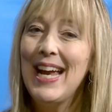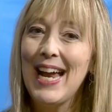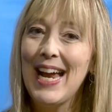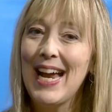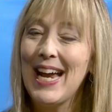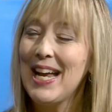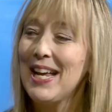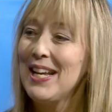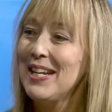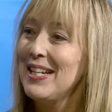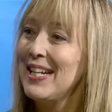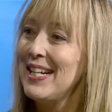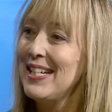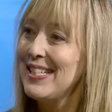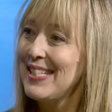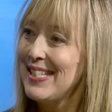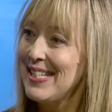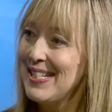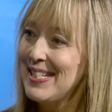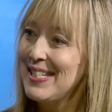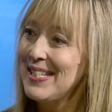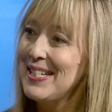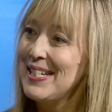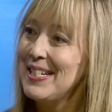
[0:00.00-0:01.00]
and
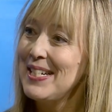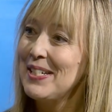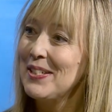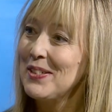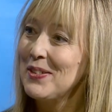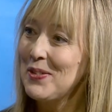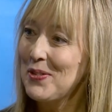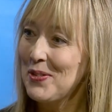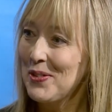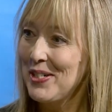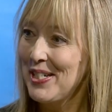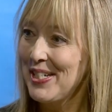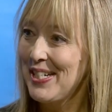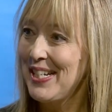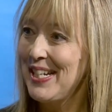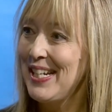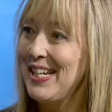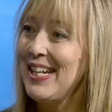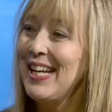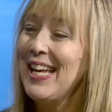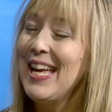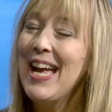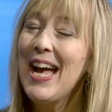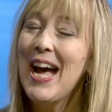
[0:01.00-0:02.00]
assistant
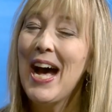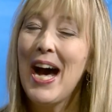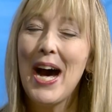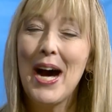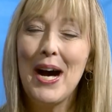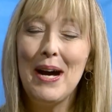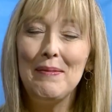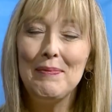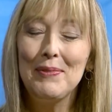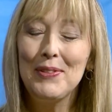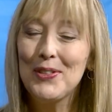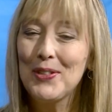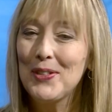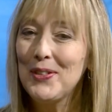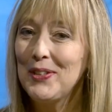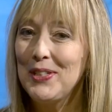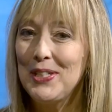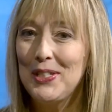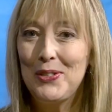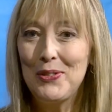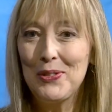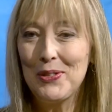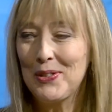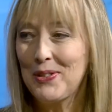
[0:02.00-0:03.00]
Courtney
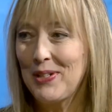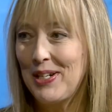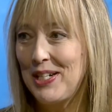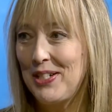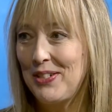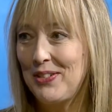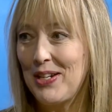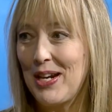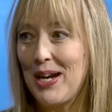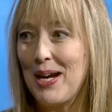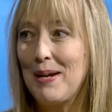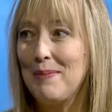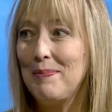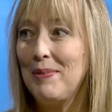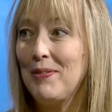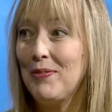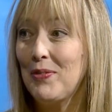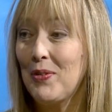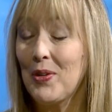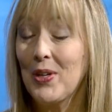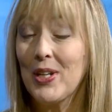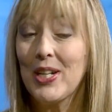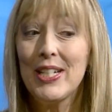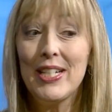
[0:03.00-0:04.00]
certainly do a great job of
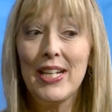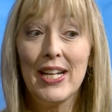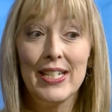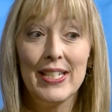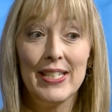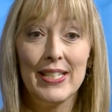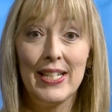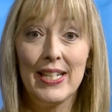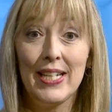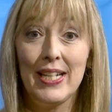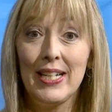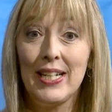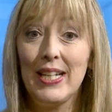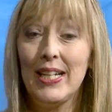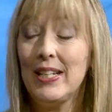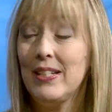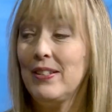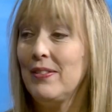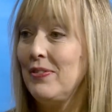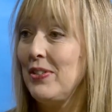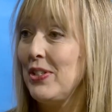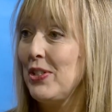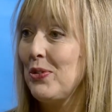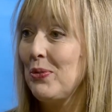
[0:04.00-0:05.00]
organizing
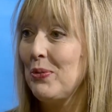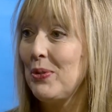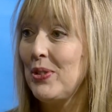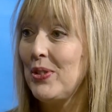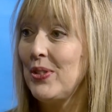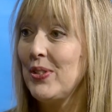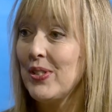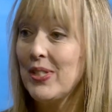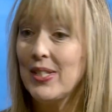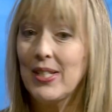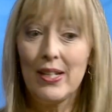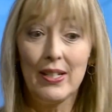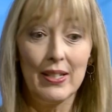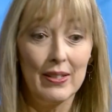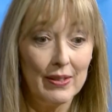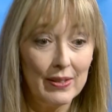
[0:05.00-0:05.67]
individuals,